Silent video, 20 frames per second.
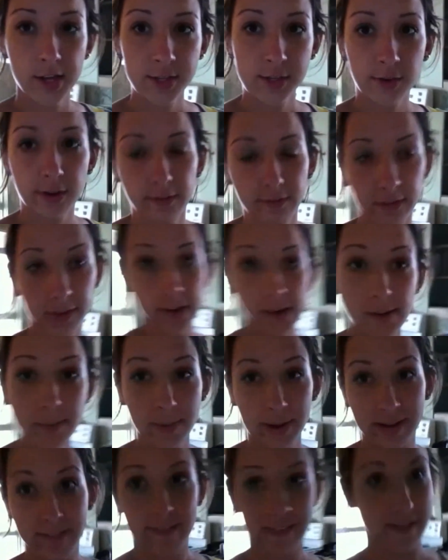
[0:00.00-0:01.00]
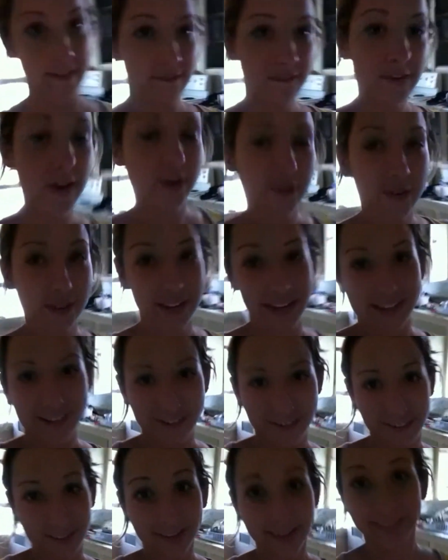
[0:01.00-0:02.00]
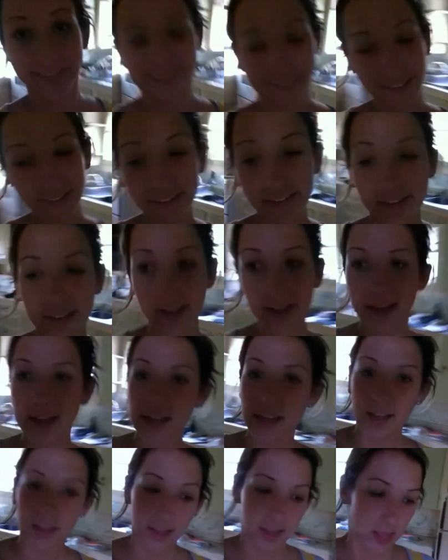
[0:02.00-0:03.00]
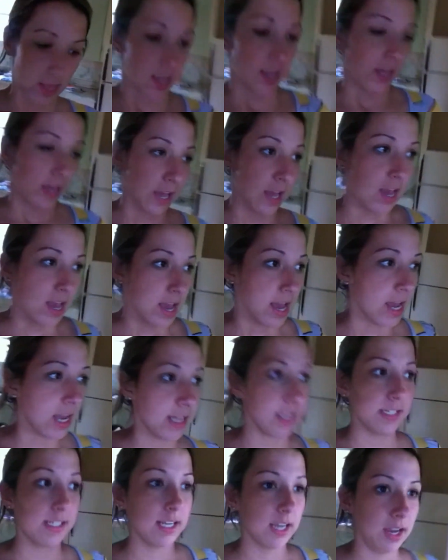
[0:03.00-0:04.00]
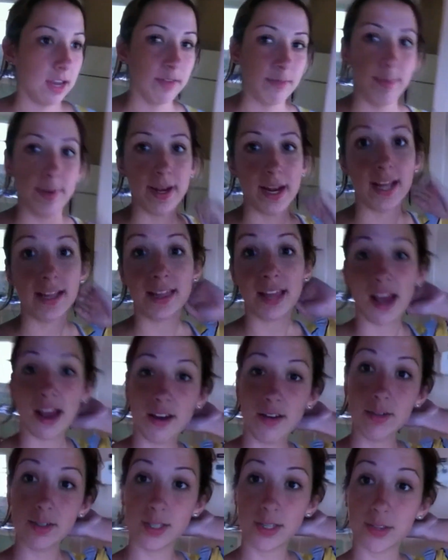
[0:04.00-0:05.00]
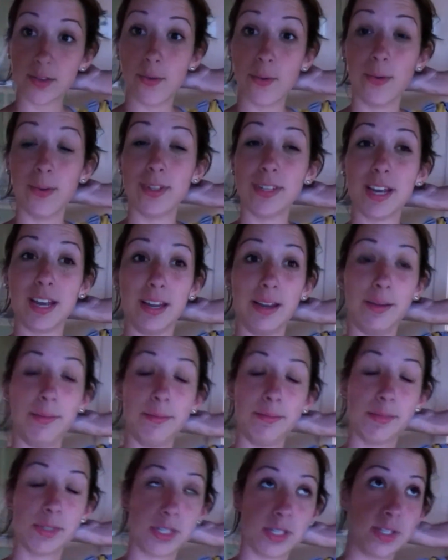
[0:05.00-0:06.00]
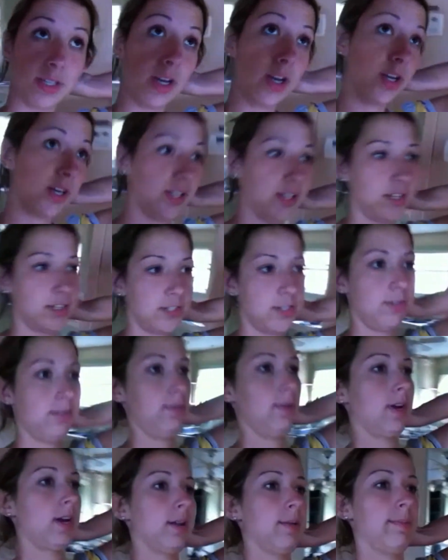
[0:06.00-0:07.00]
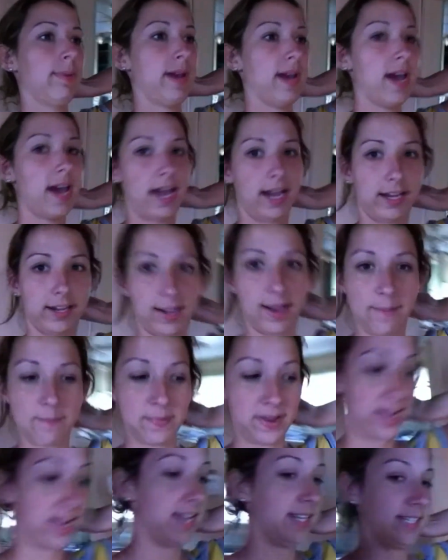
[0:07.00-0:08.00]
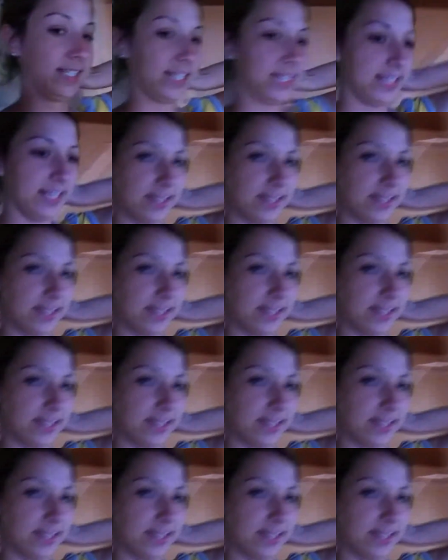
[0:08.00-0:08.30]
So I forgot my phone here earlier, and I've been at the house the whole time starting to unpack, but